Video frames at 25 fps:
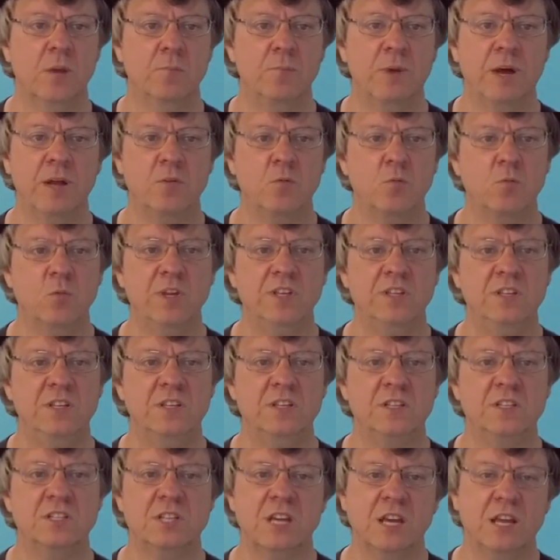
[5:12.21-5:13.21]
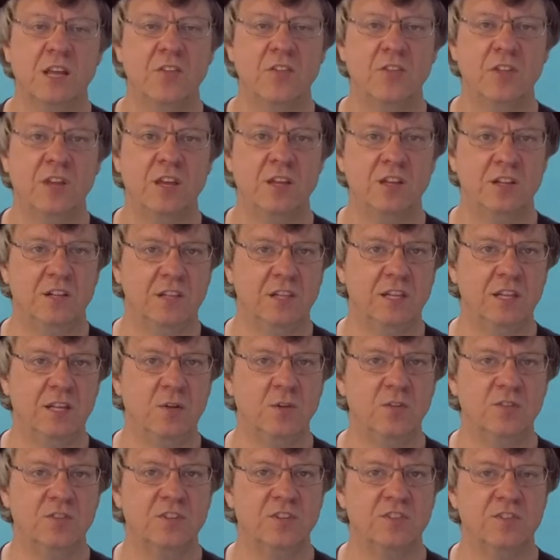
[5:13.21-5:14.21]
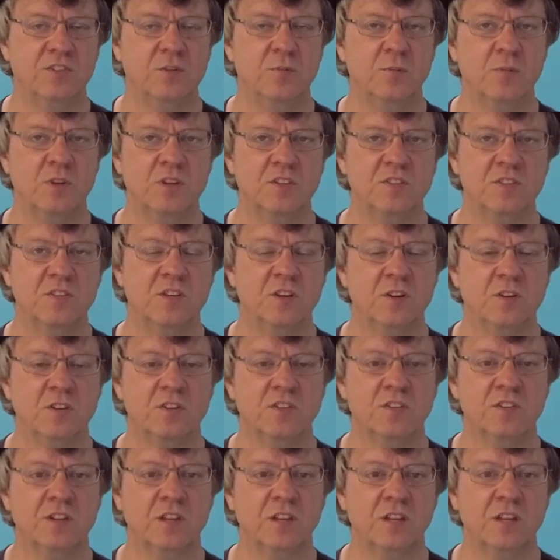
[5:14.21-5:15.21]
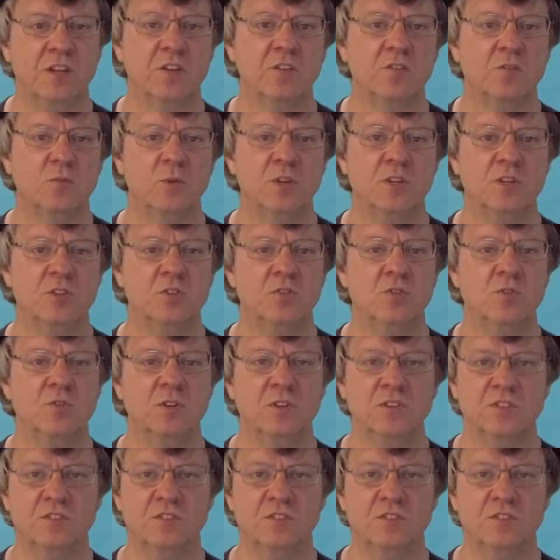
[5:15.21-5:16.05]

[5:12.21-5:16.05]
But we didn't take their legal system as seriously as we do